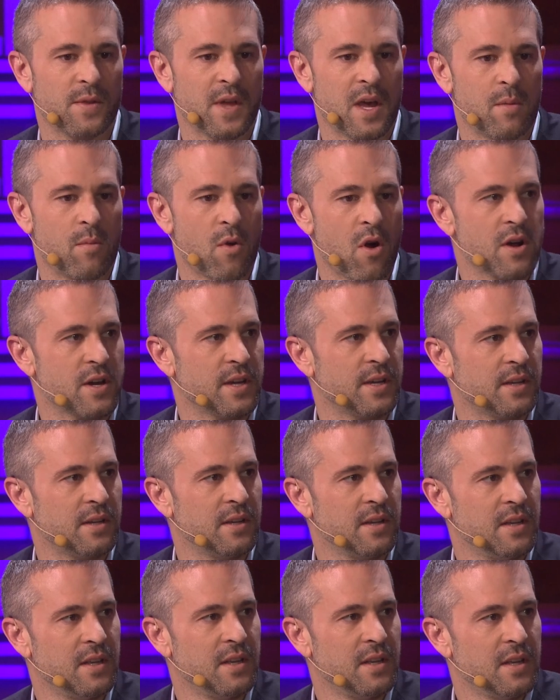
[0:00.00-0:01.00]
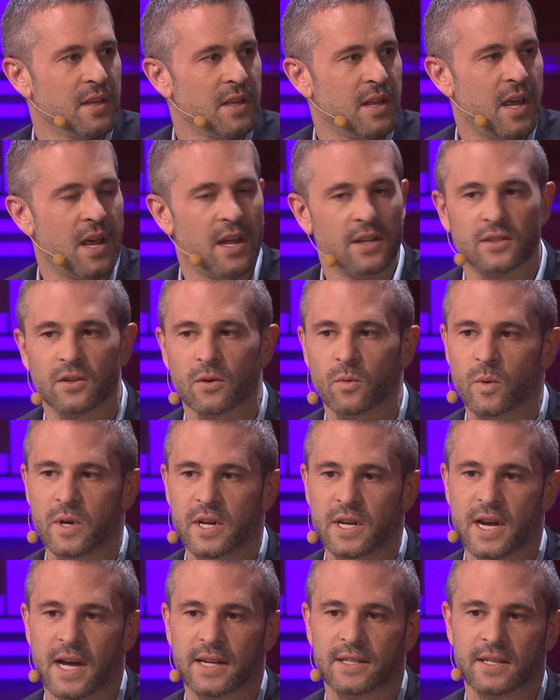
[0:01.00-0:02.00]
without a market. Right. And so
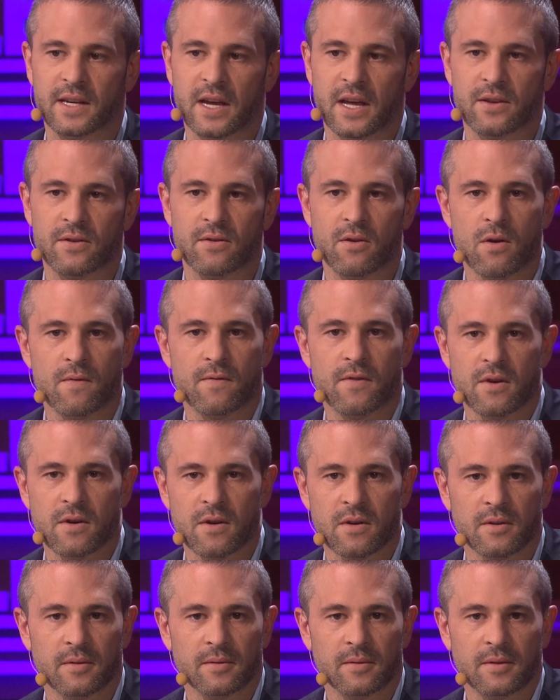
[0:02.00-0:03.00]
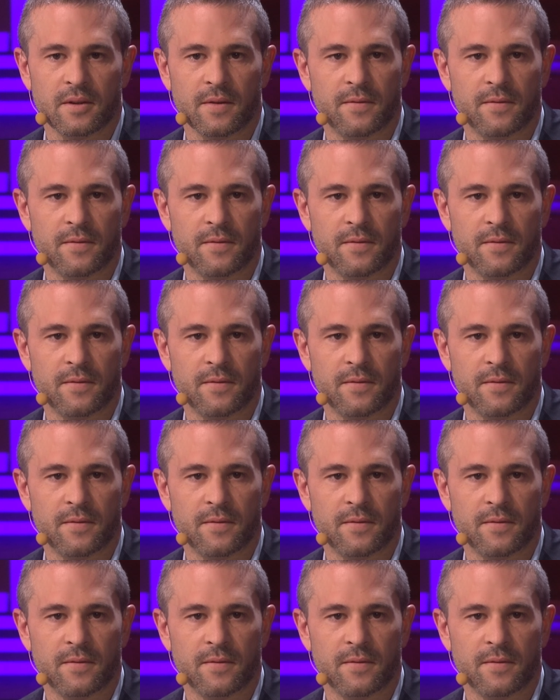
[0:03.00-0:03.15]
we got together over